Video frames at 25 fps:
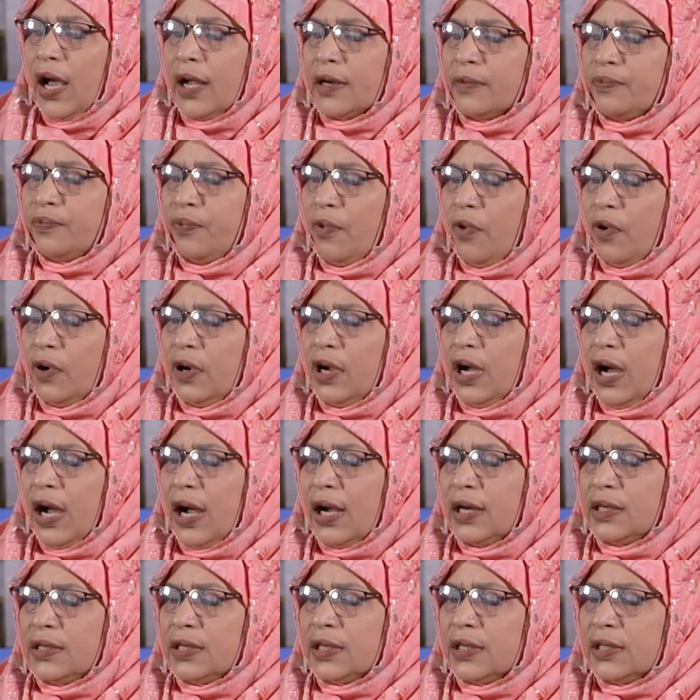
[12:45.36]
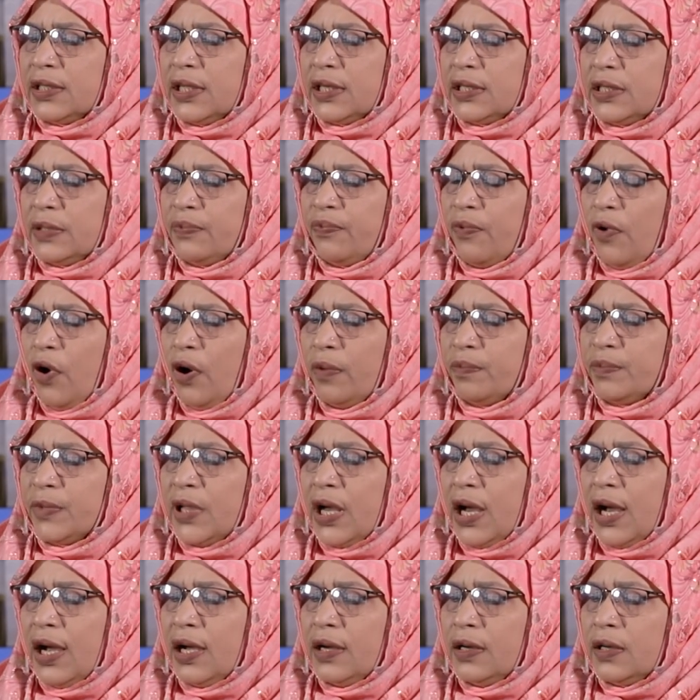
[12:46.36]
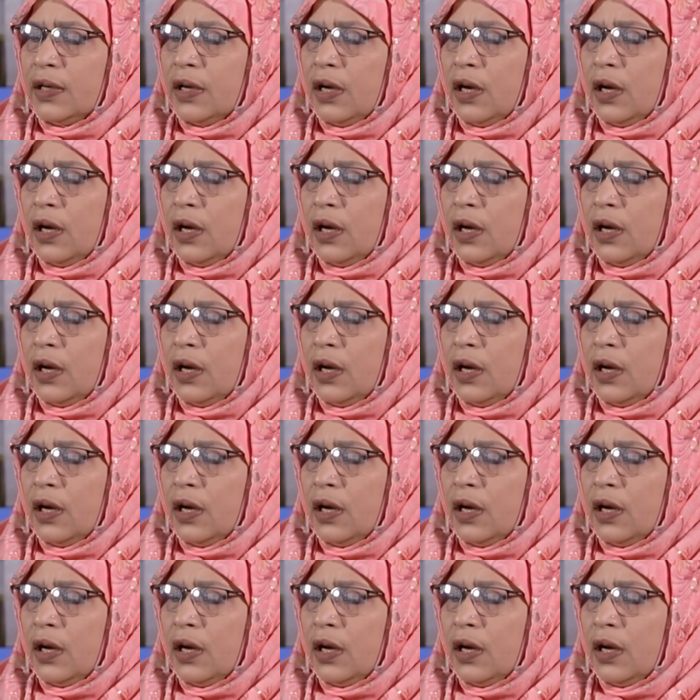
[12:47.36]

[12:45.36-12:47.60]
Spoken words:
And foregut, that is from the